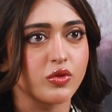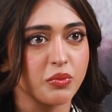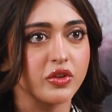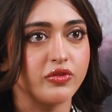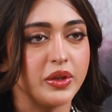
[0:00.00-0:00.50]

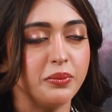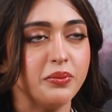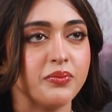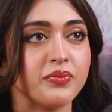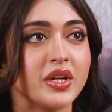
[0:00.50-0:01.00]
from the
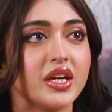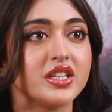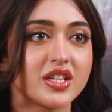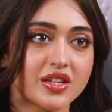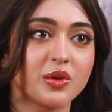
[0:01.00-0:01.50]
film,
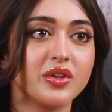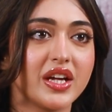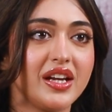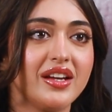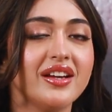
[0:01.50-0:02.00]
Ichche Se
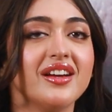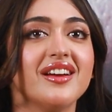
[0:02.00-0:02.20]
Kuntale.